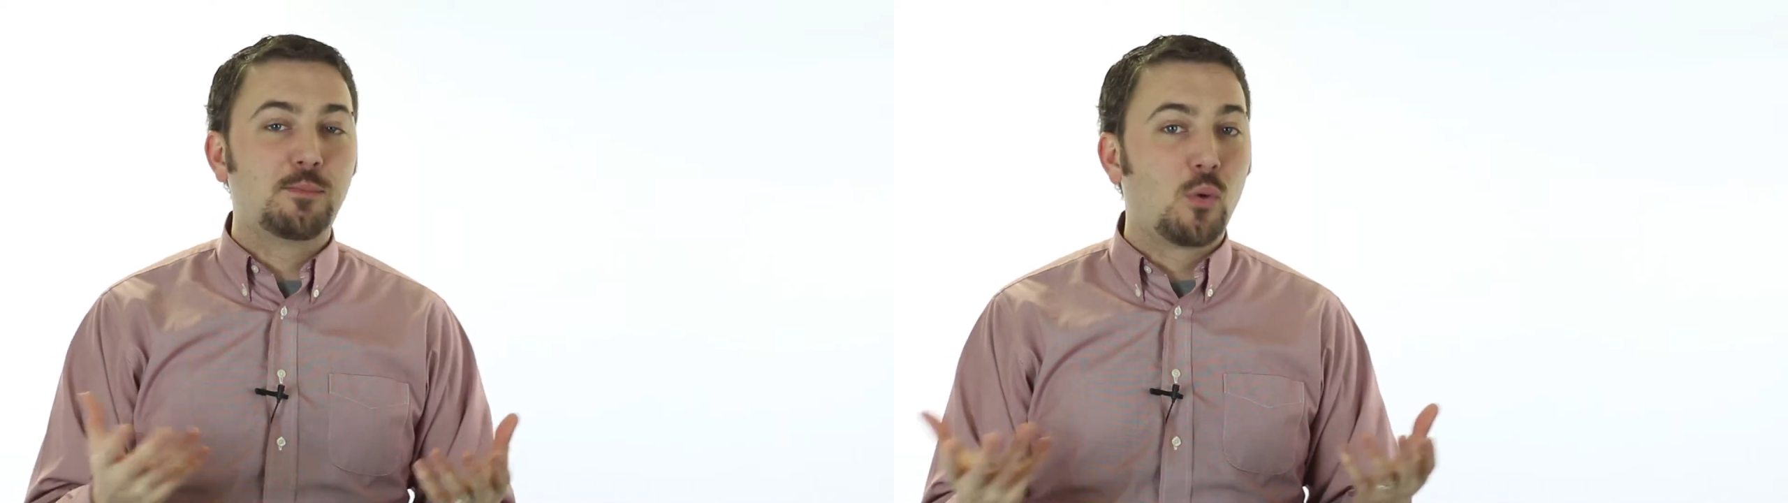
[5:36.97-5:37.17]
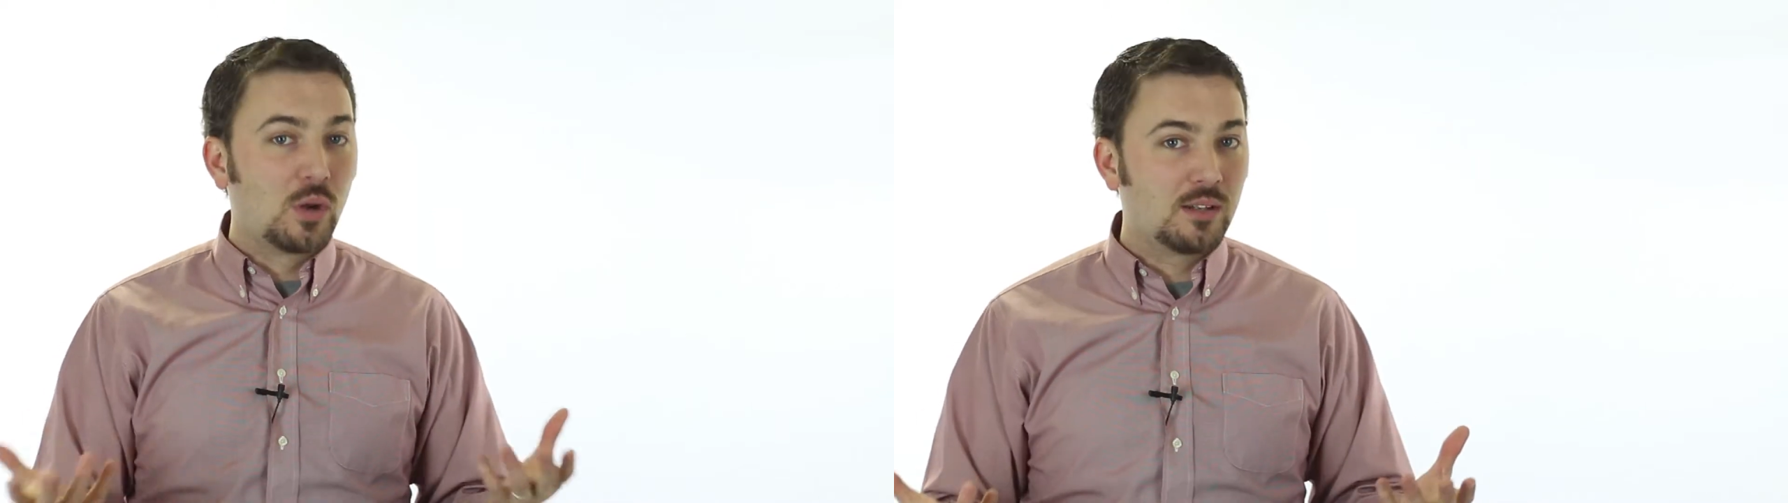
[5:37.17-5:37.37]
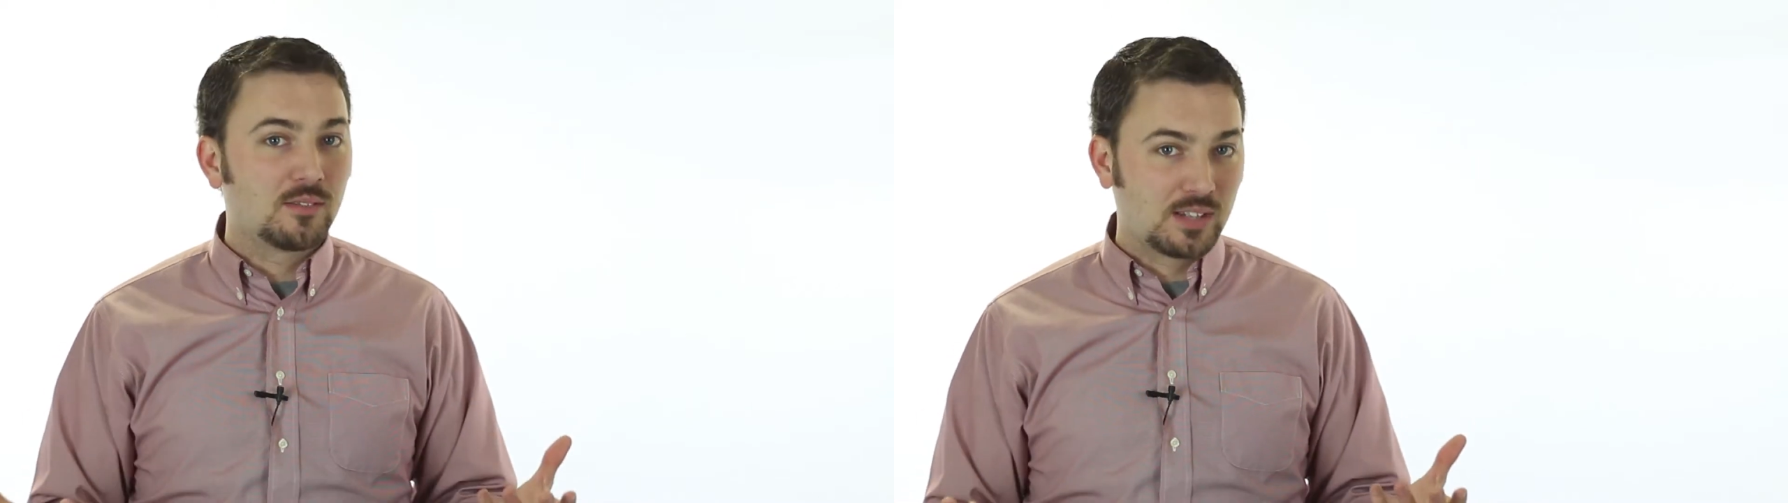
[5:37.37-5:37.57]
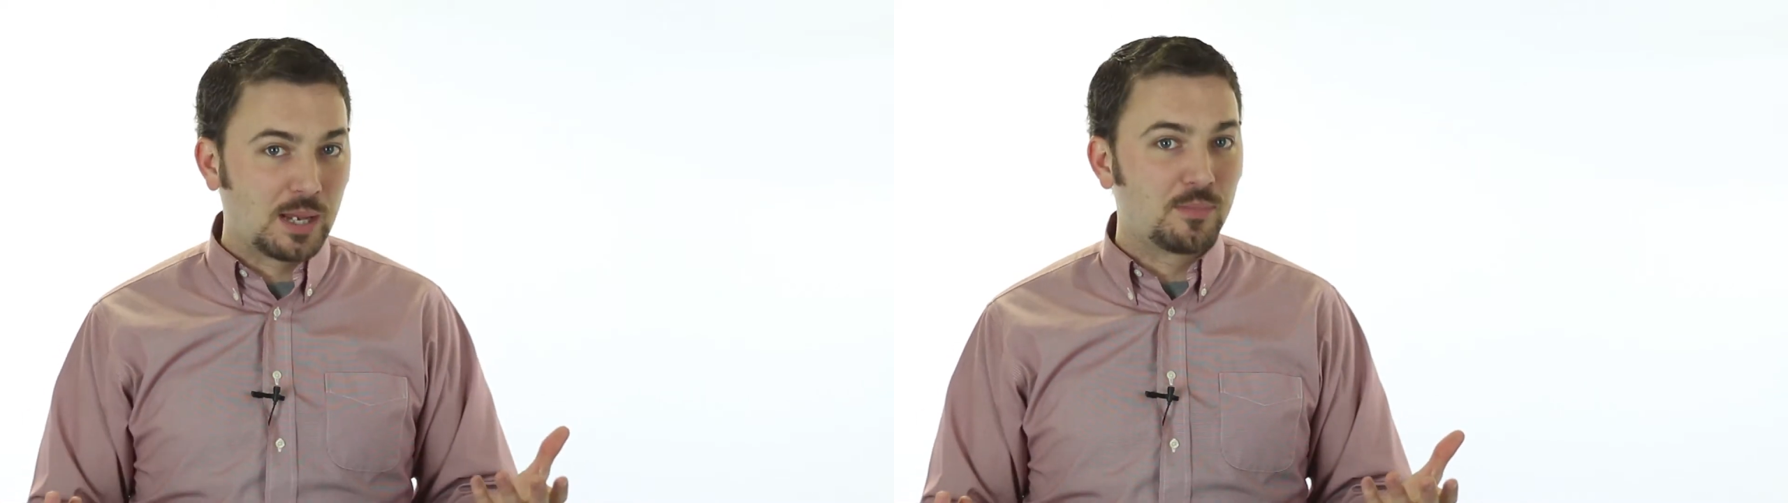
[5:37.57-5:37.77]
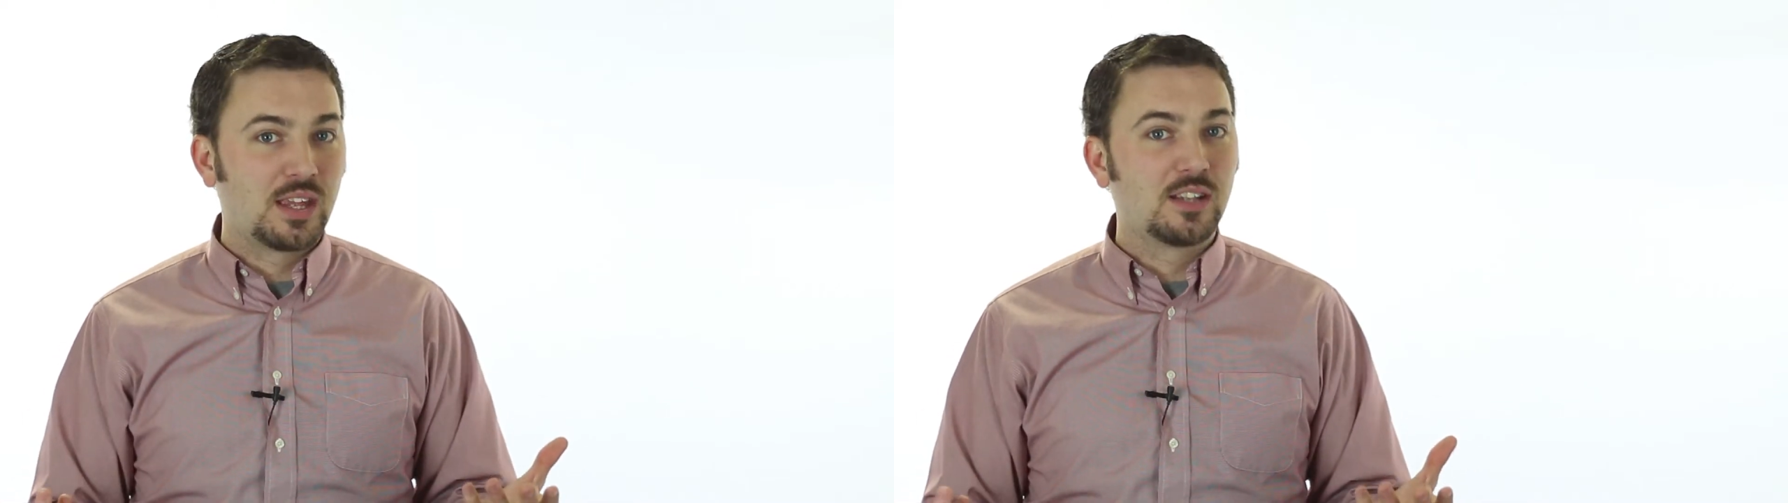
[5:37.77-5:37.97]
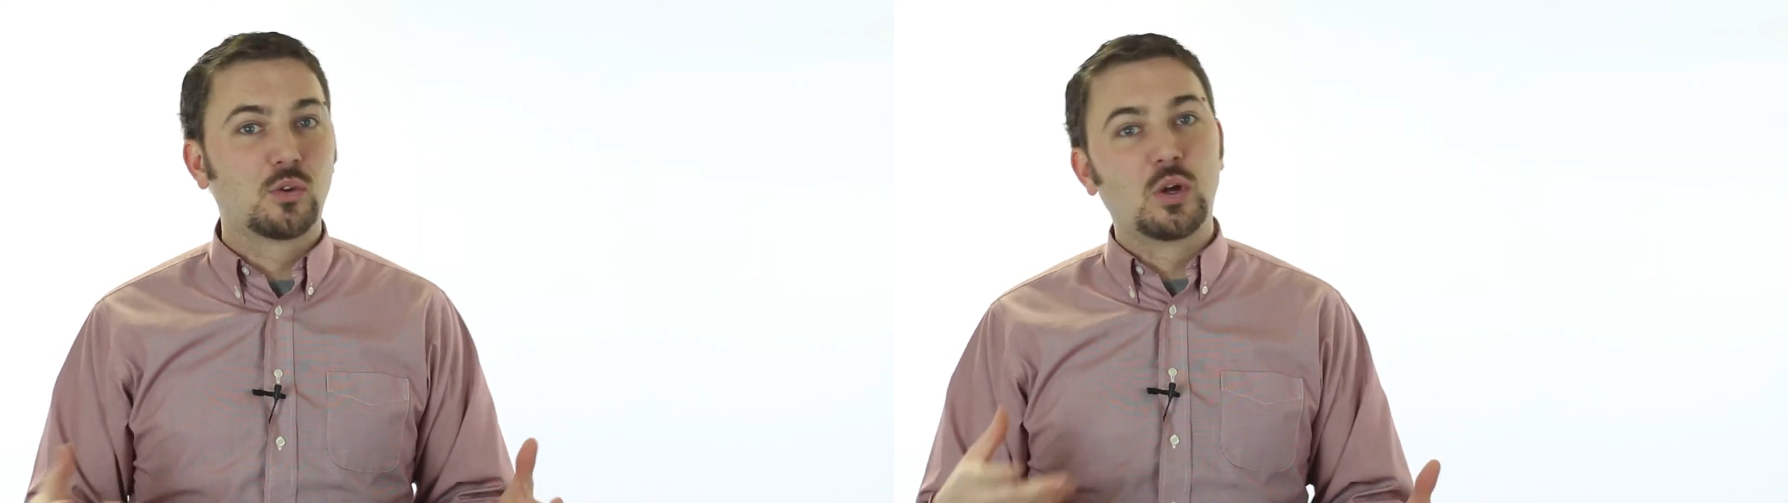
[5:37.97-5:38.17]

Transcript: point type things,